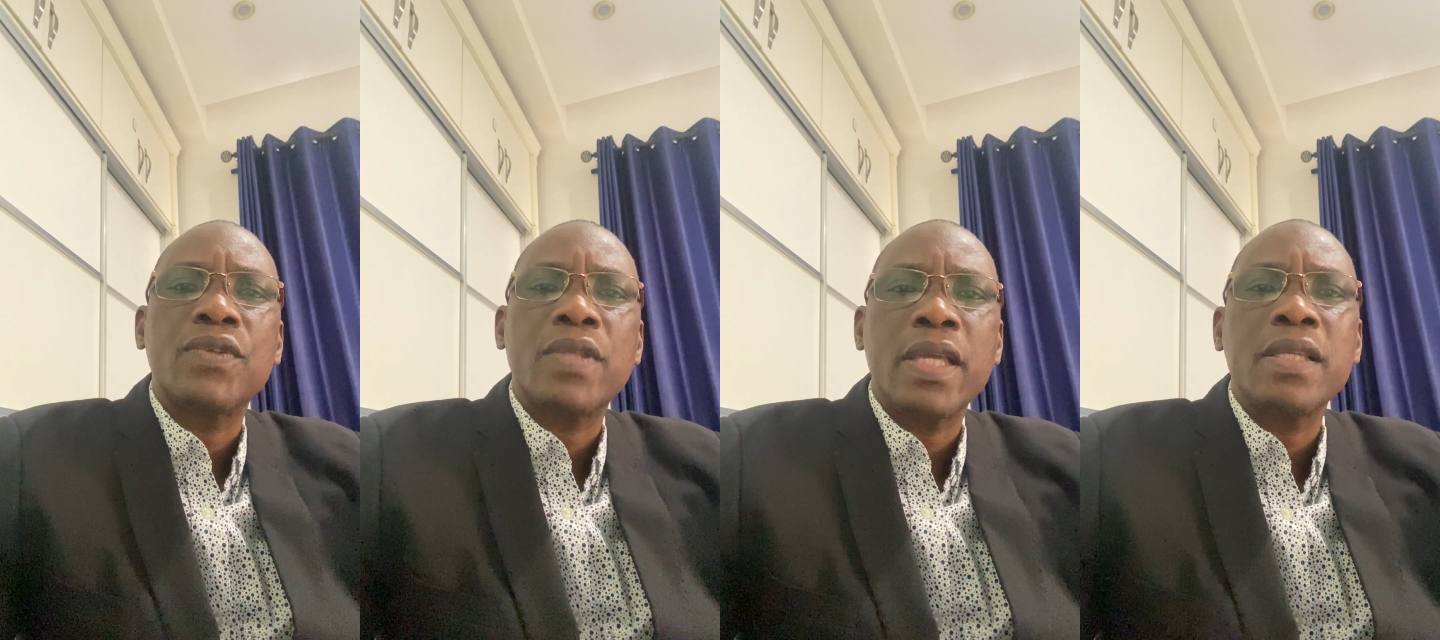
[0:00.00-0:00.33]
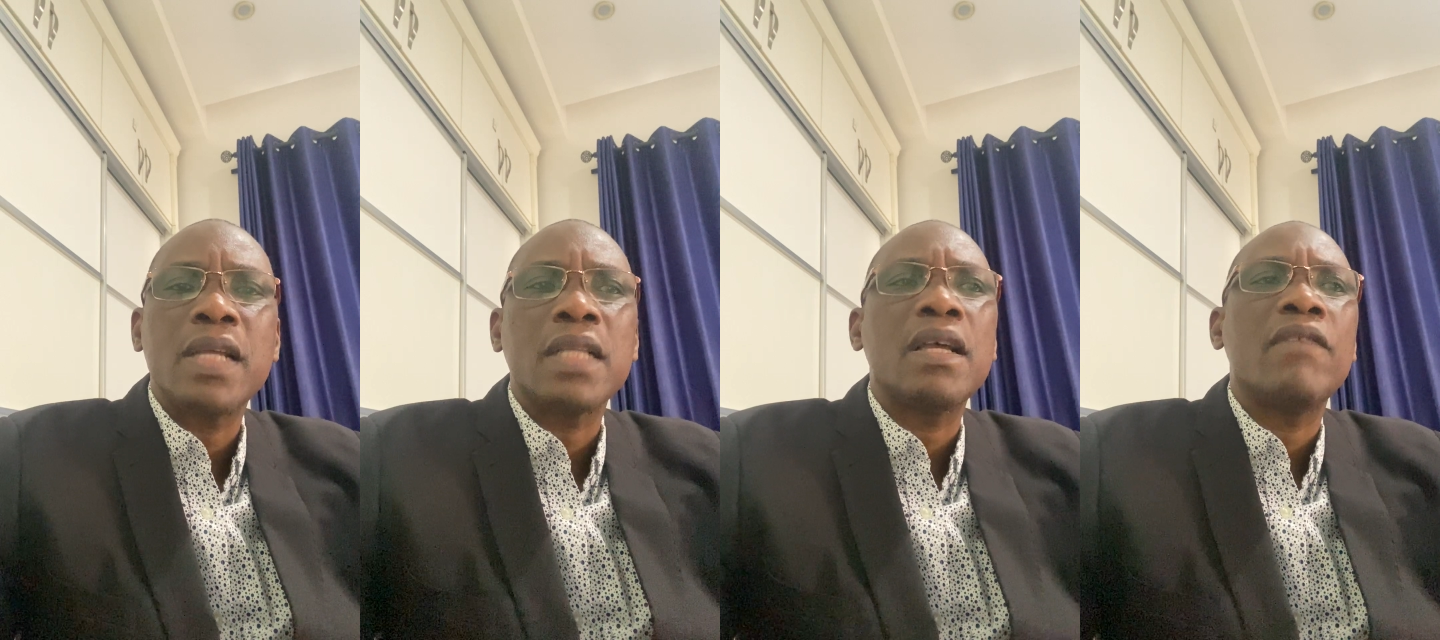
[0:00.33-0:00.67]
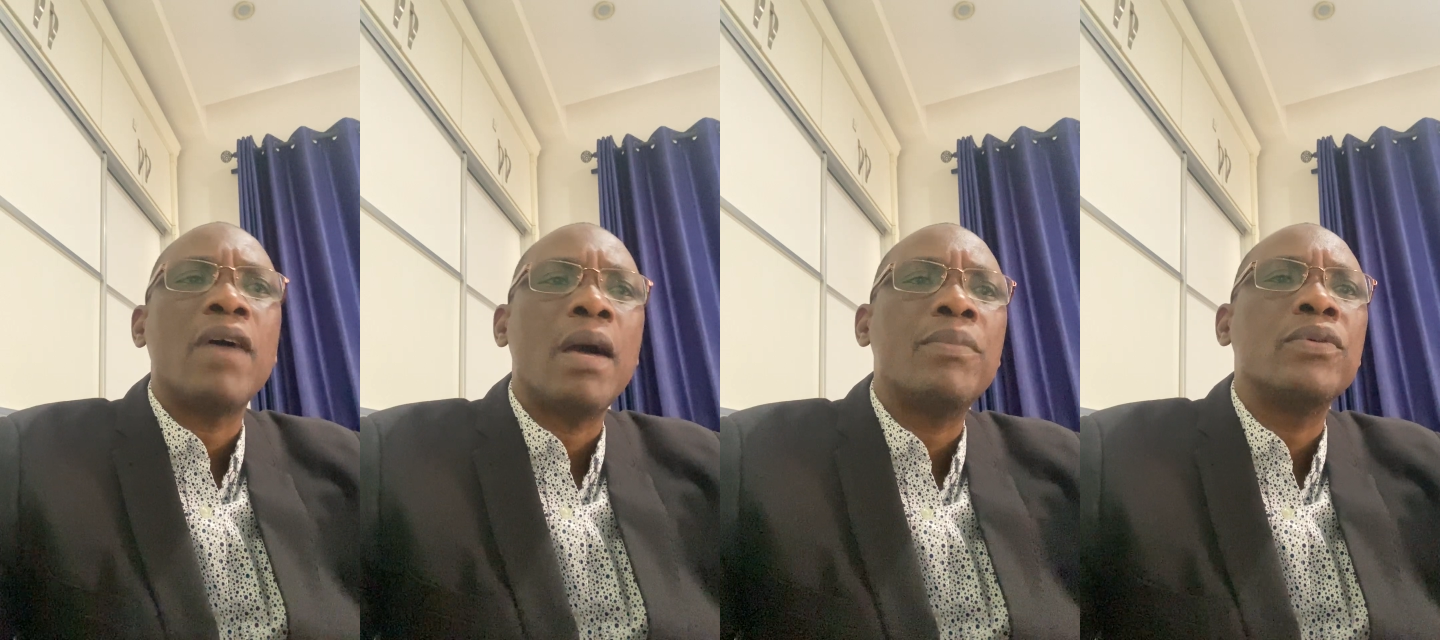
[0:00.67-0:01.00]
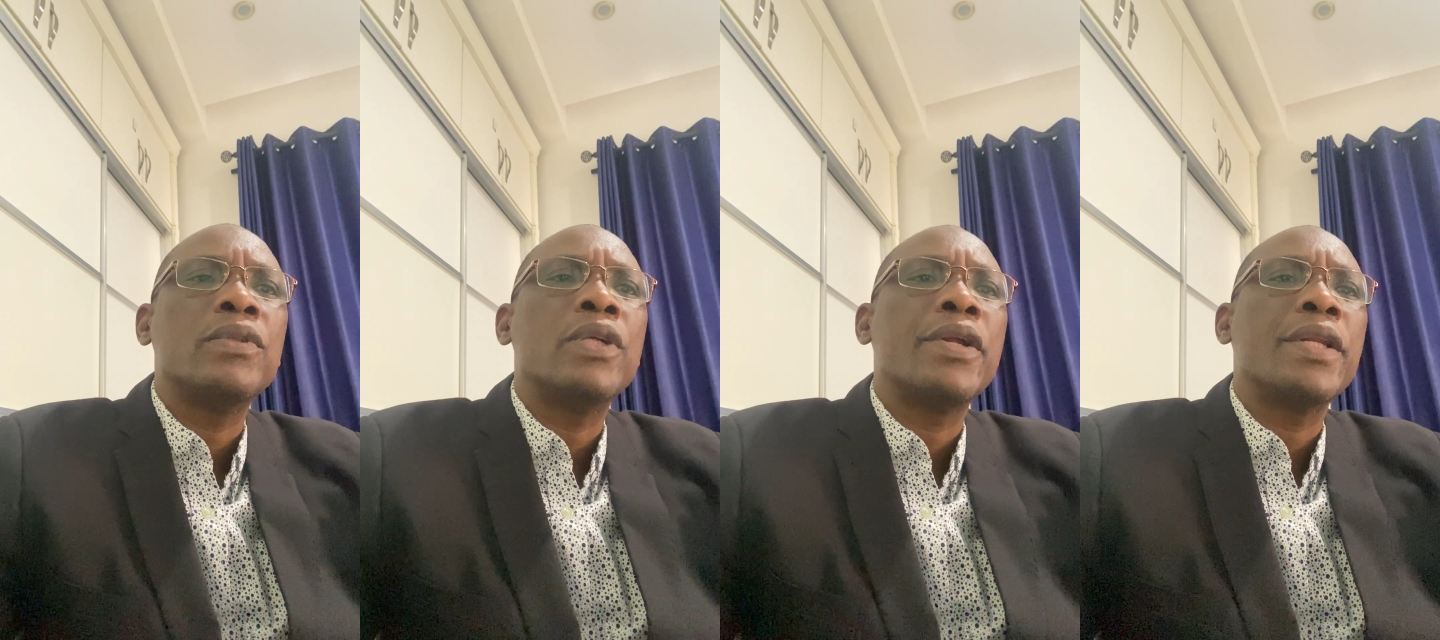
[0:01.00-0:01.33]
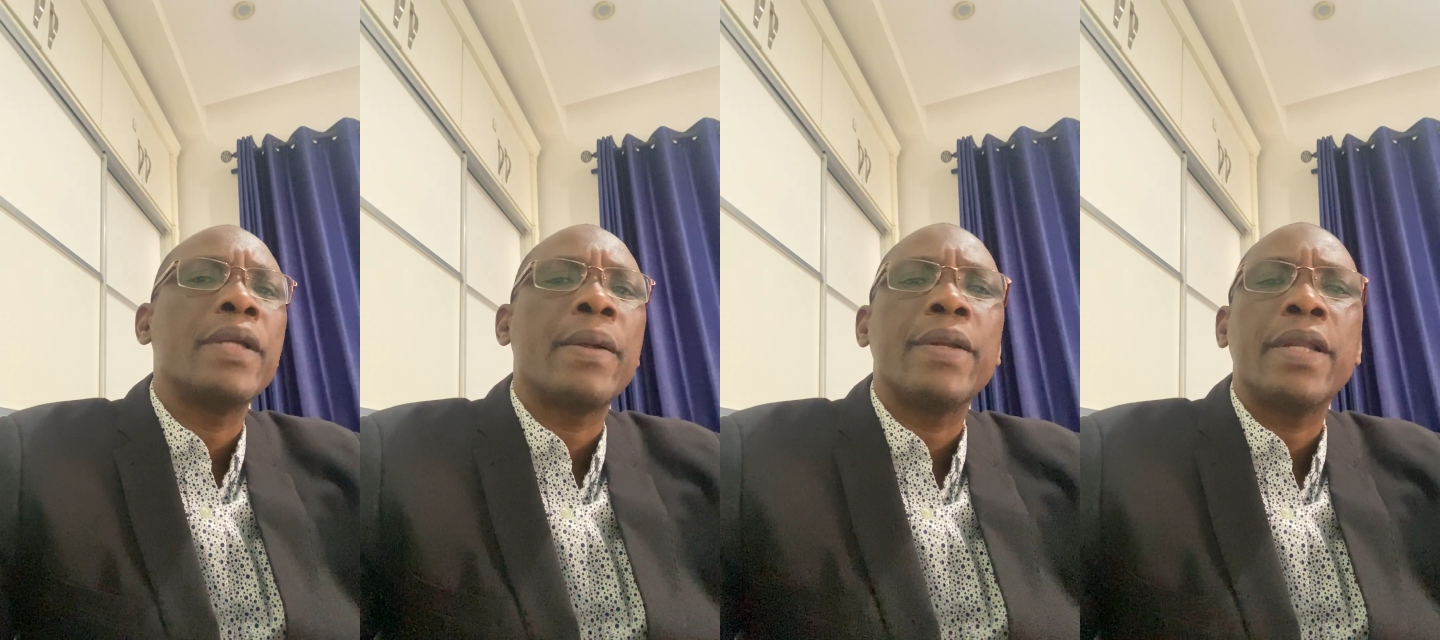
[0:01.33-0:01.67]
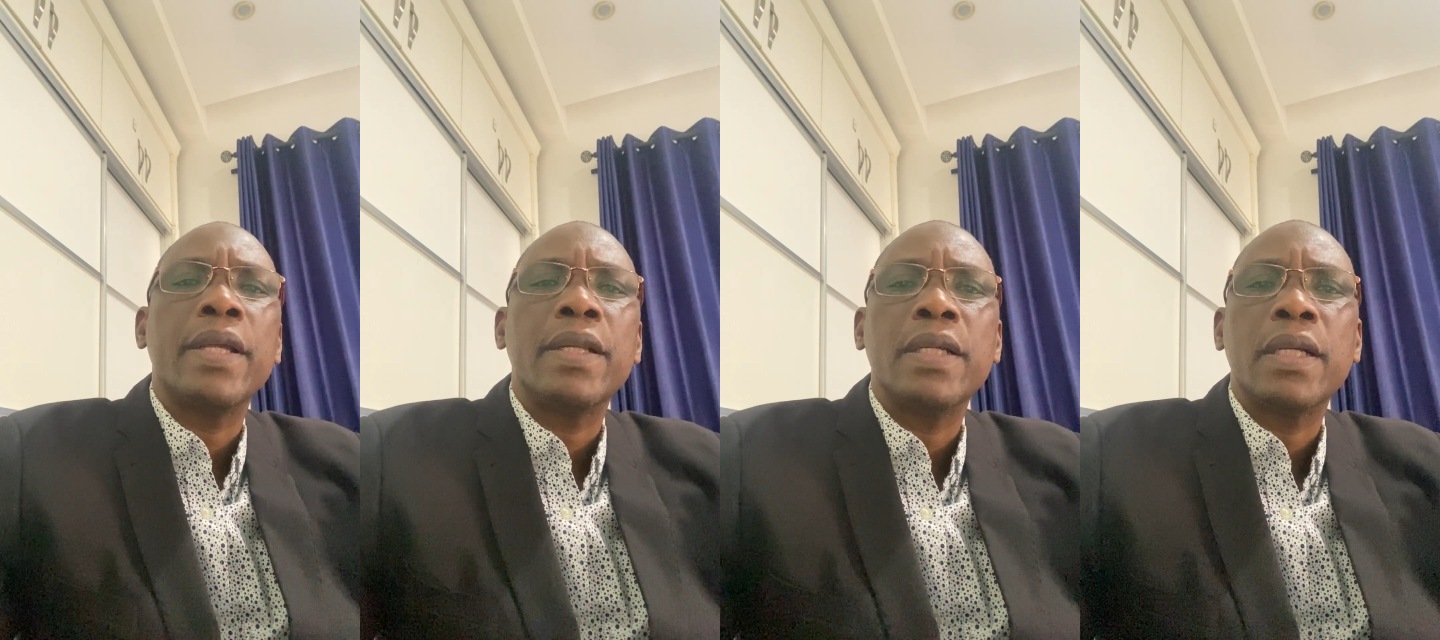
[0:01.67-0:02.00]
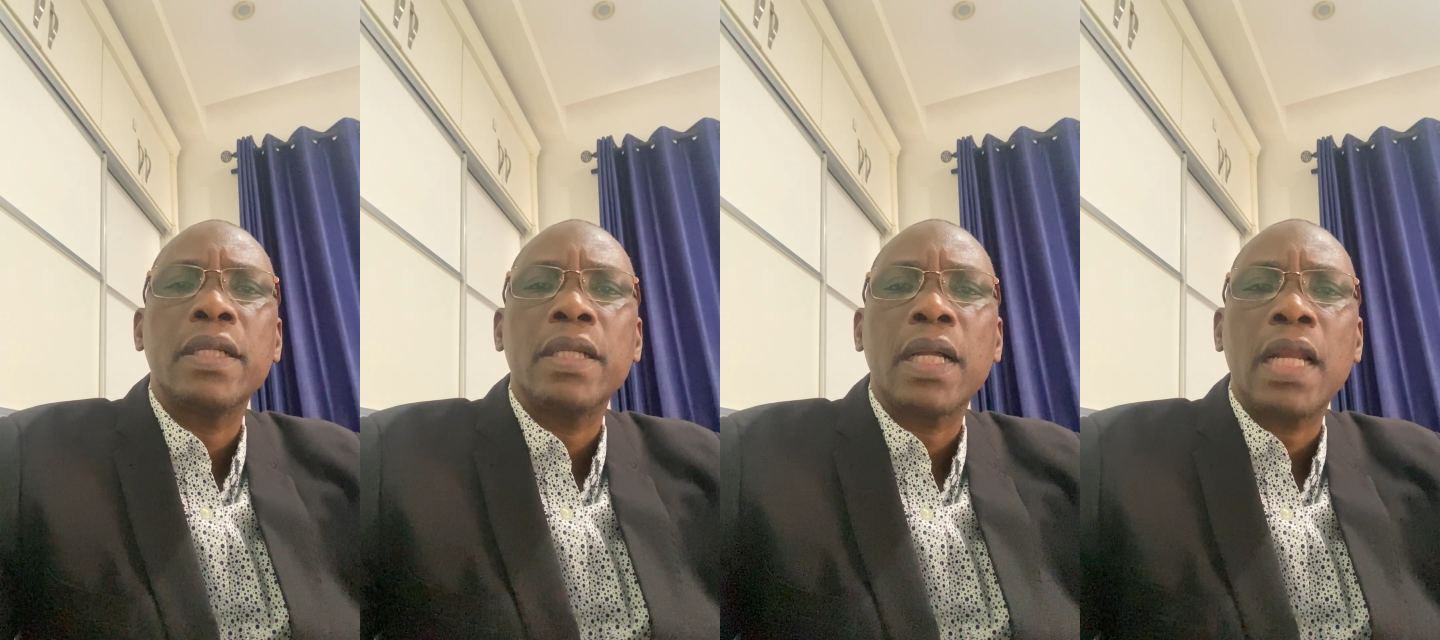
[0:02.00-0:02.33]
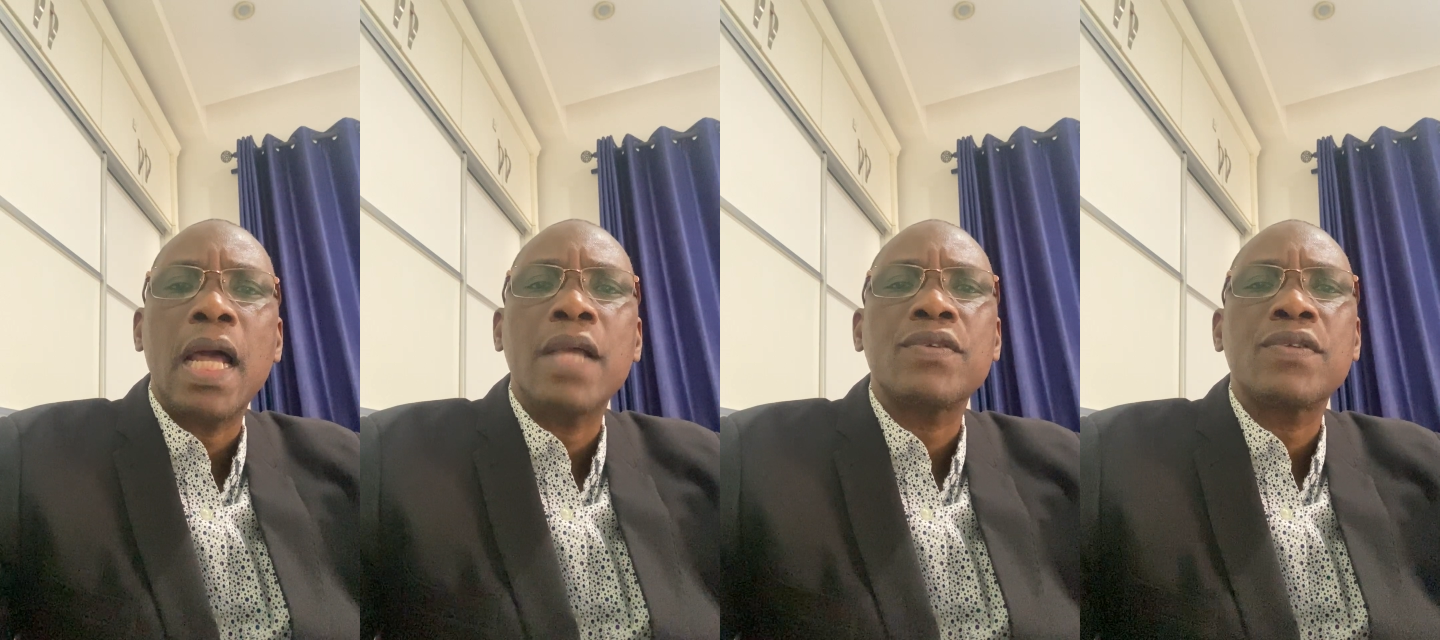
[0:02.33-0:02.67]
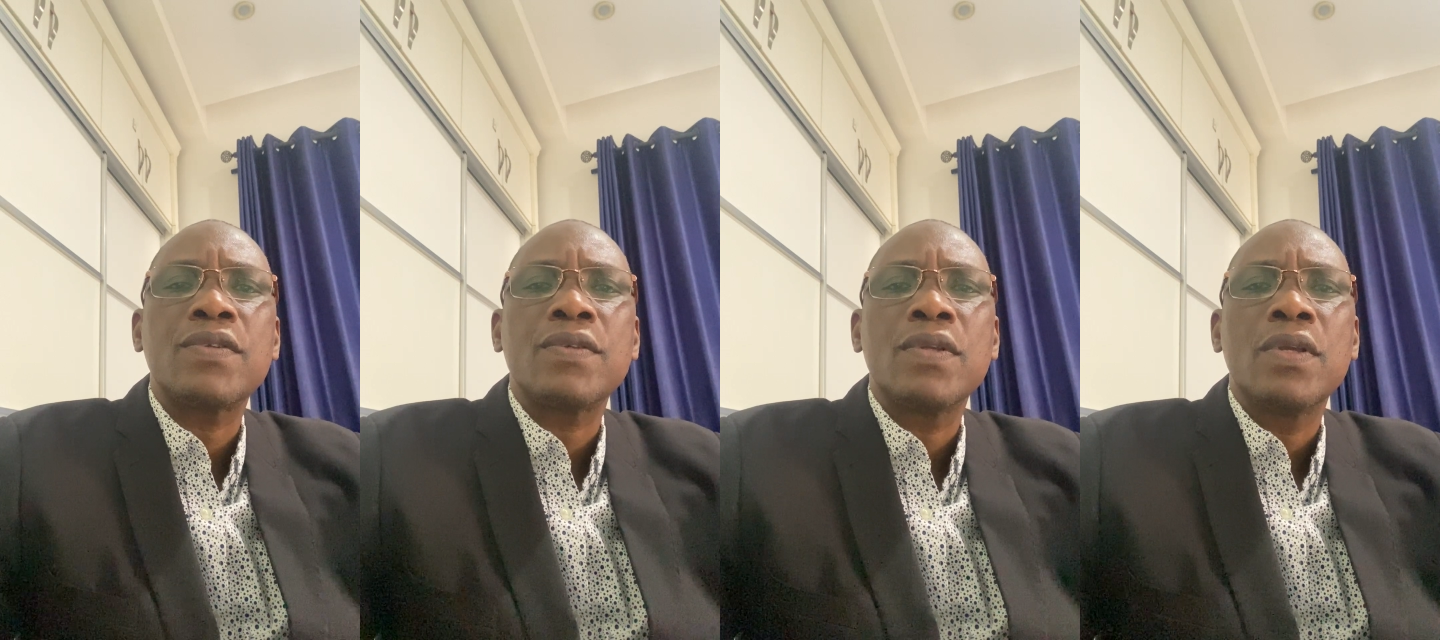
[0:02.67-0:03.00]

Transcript: things that have happened during the class,